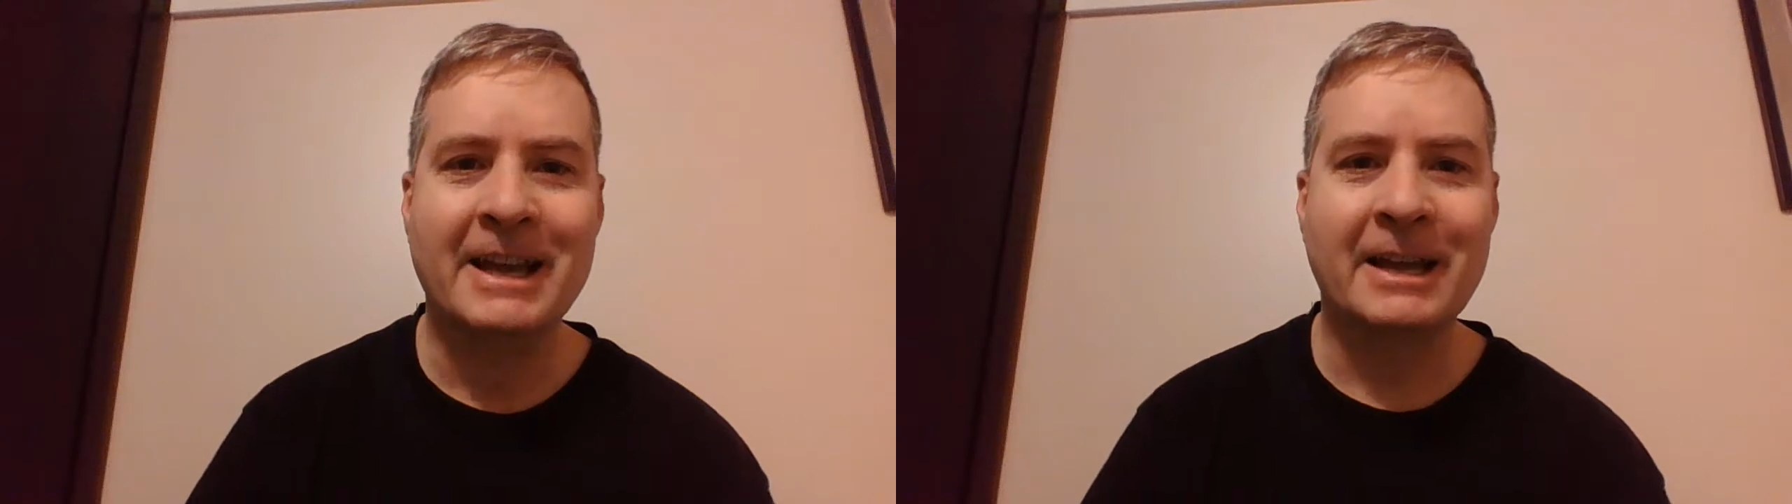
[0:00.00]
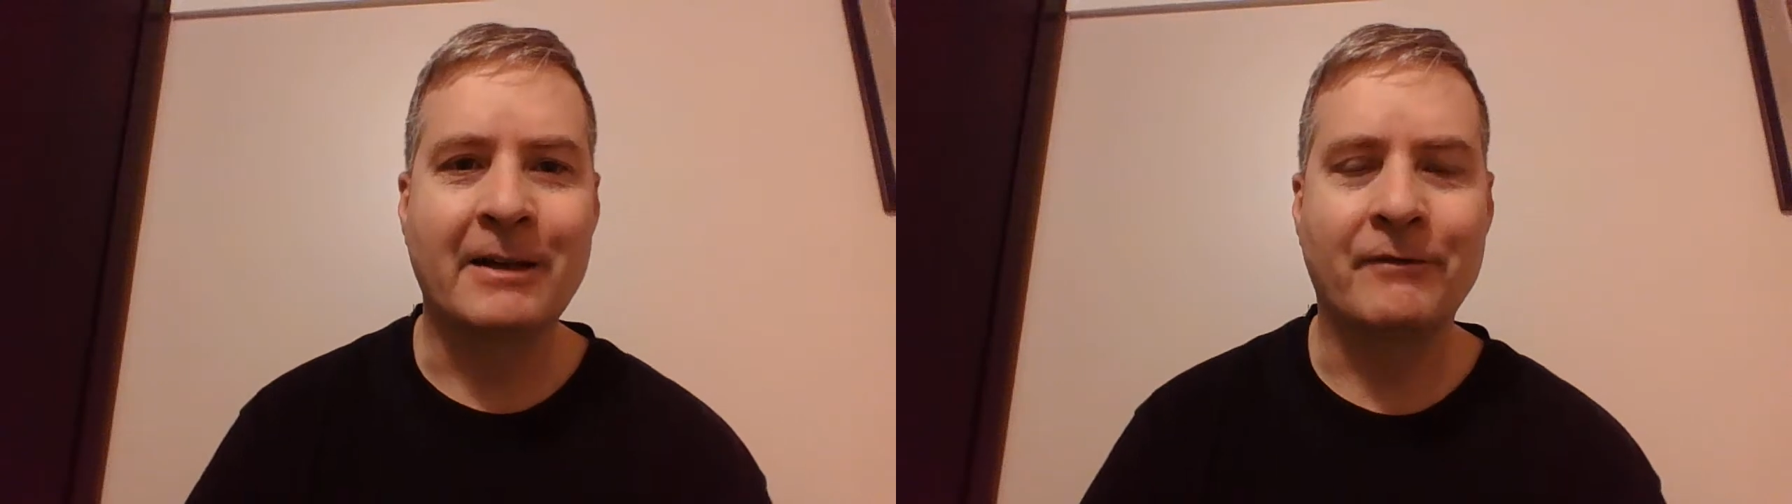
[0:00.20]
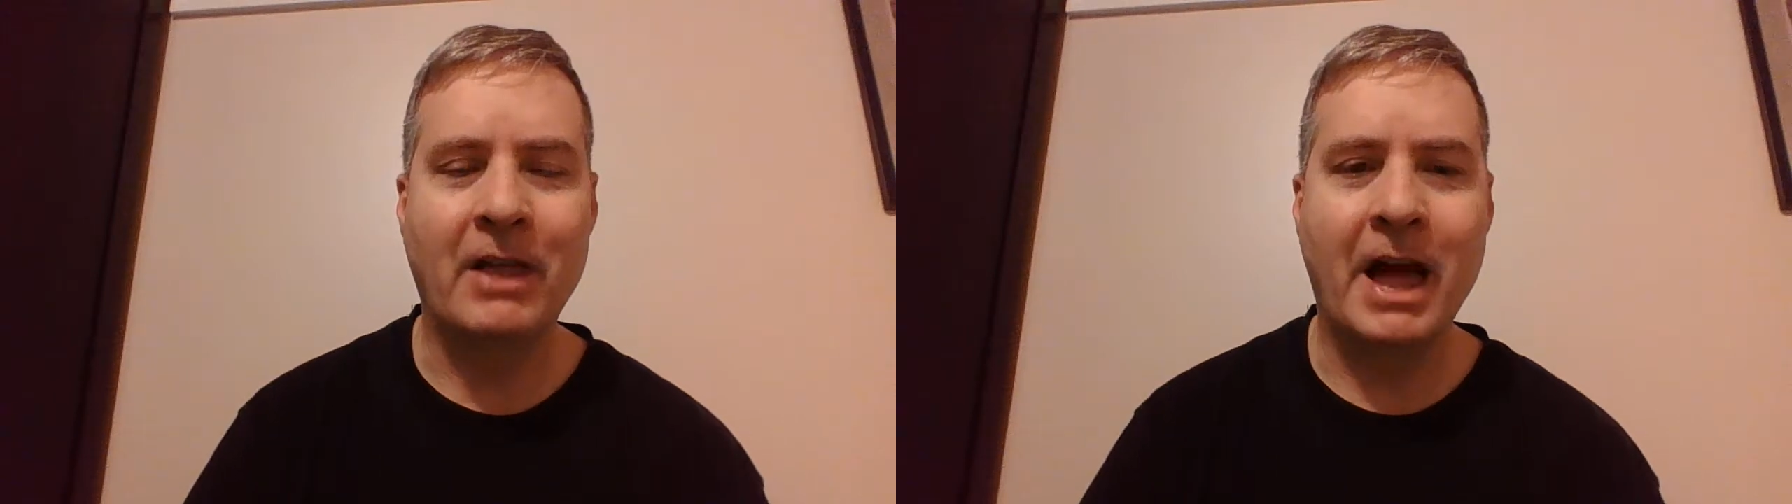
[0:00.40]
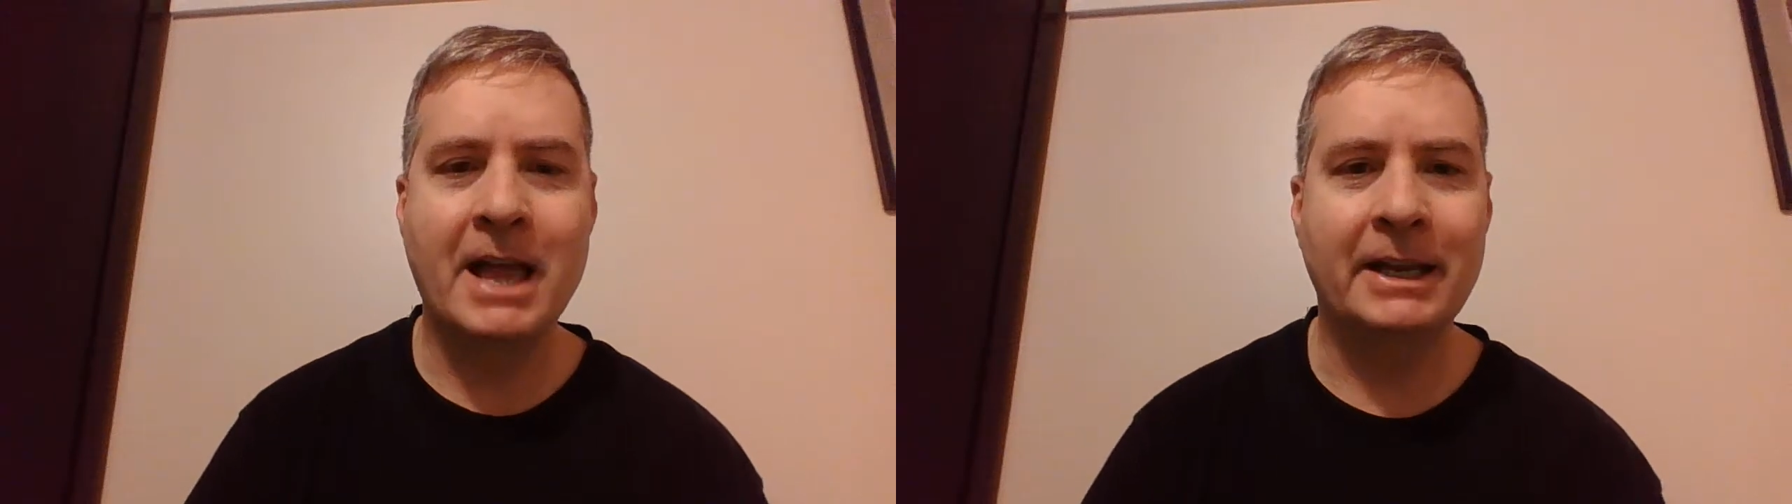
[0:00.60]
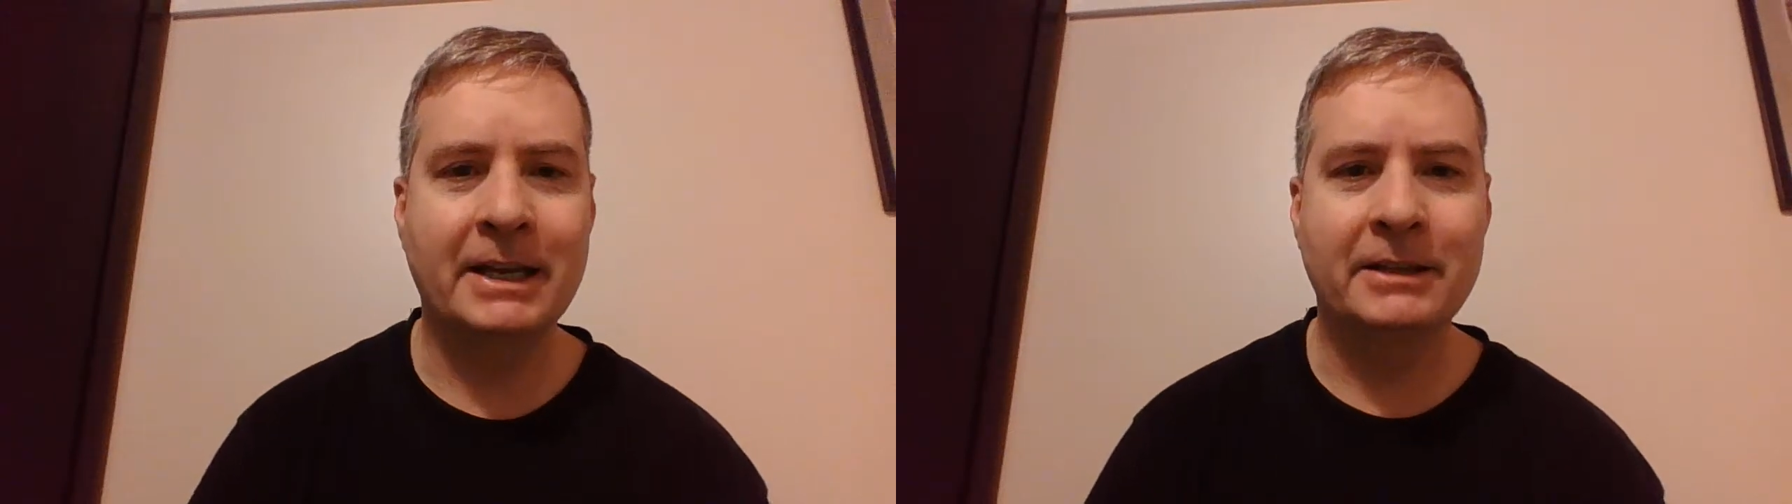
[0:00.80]
come
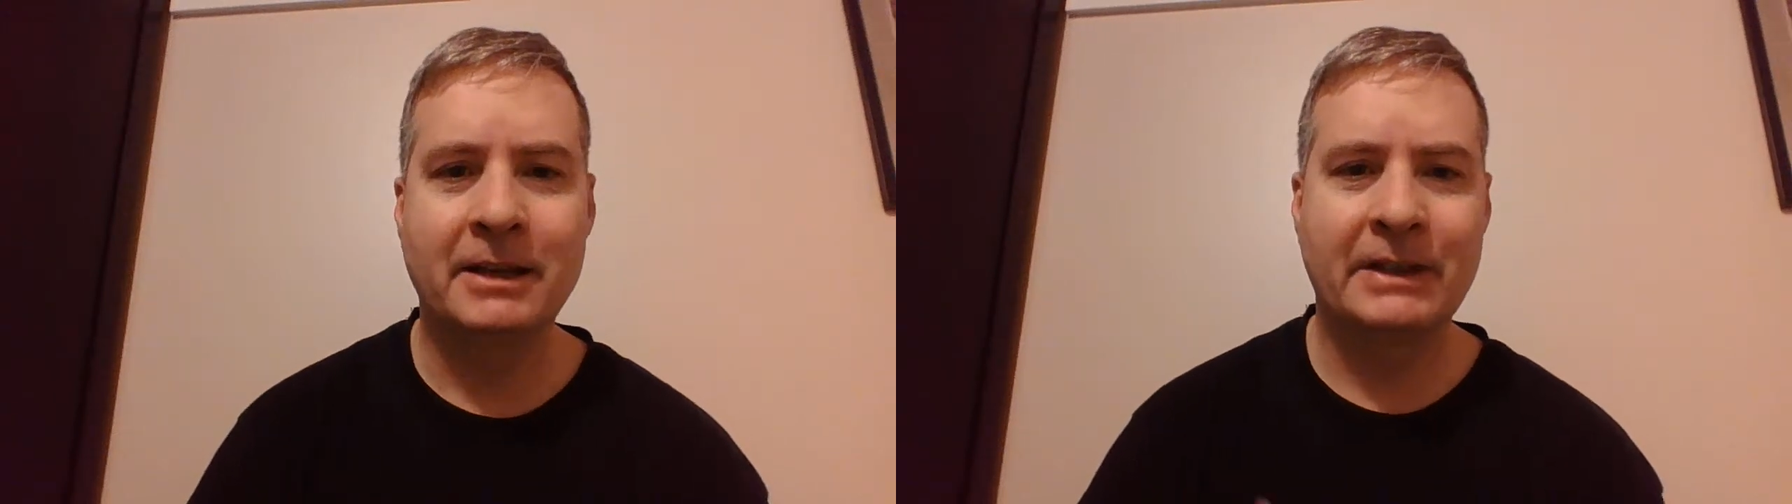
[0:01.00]
flying in.